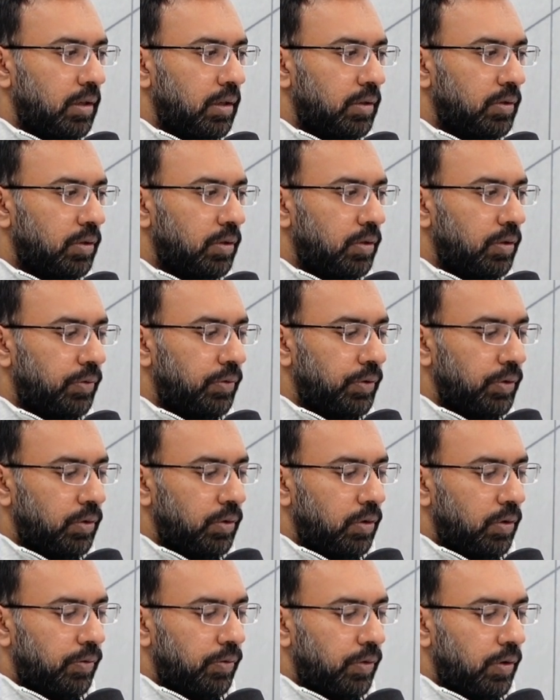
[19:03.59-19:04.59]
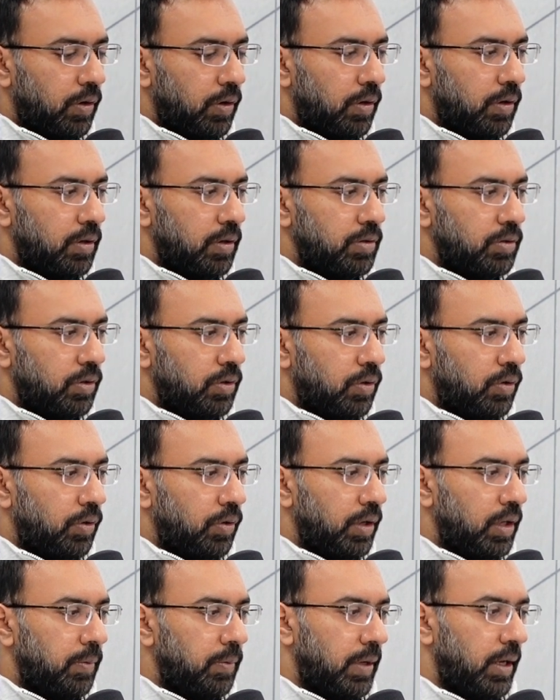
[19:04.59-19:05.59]
So if you go for
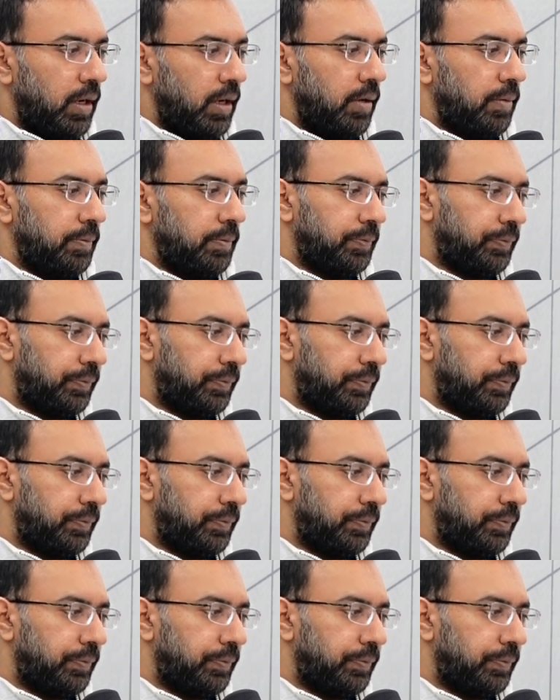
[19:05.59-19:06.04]
Zoho email.